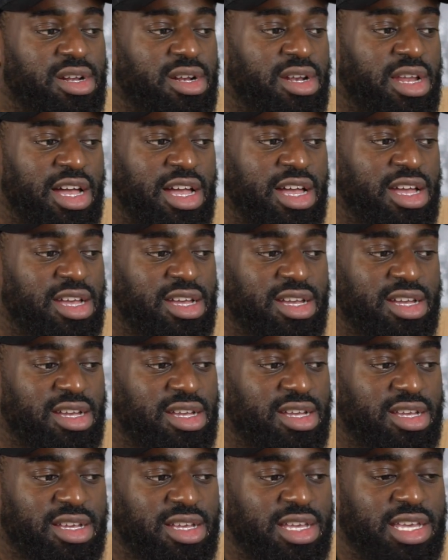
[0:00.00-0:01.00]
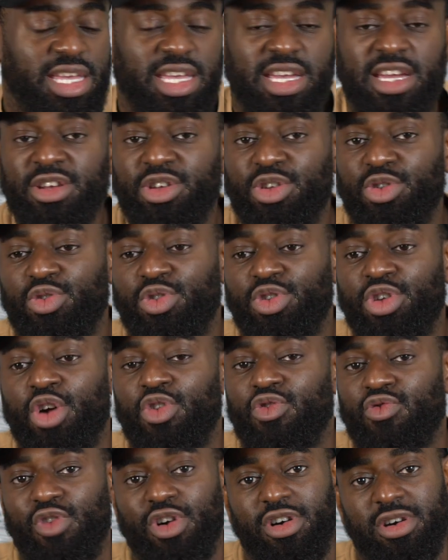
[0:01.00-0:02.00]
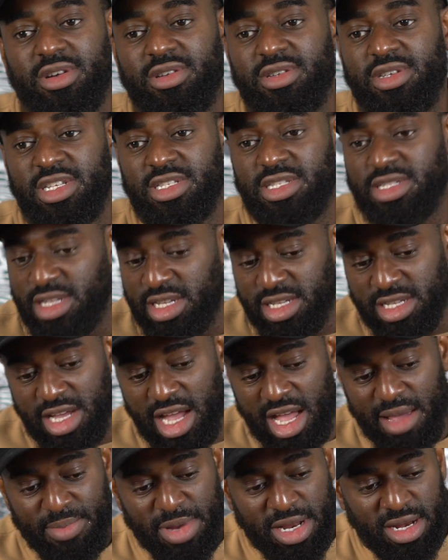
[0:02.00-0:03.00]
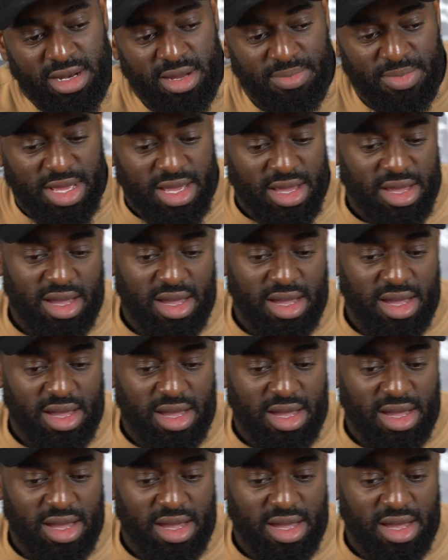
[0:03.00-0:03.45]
Like, he can do no wrong. This this guy Bellingham.